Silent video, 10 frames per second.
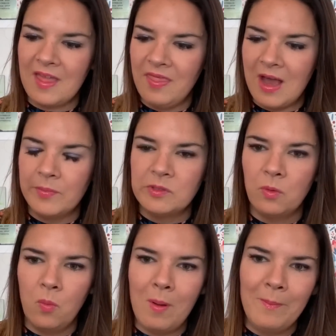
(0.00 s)
and that was
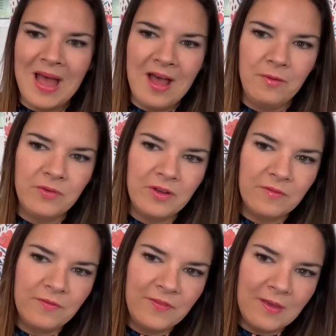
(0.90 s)

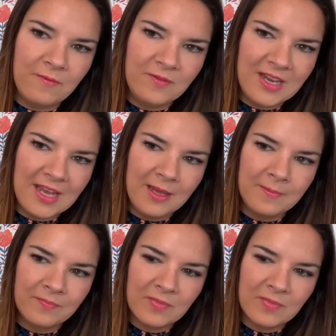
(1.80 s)
£1.50.